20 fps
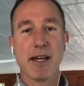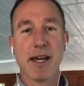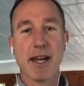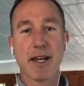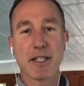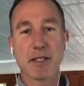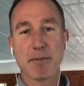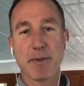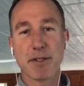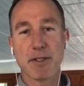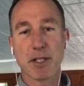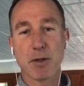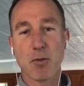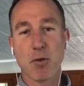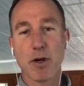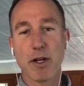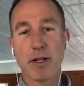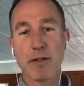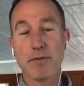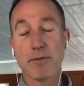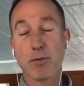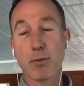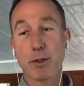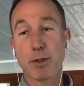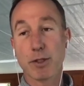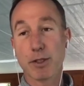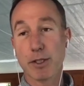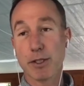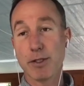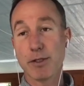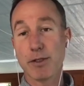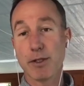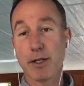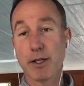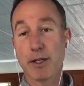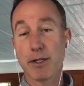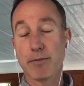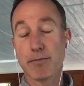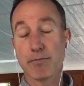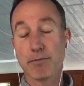and it's missing one, which is
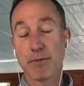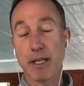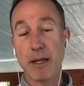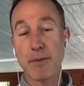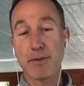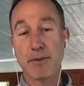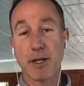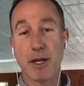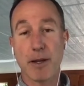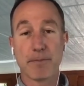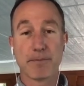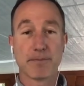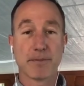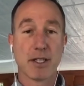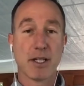uh, GameStop.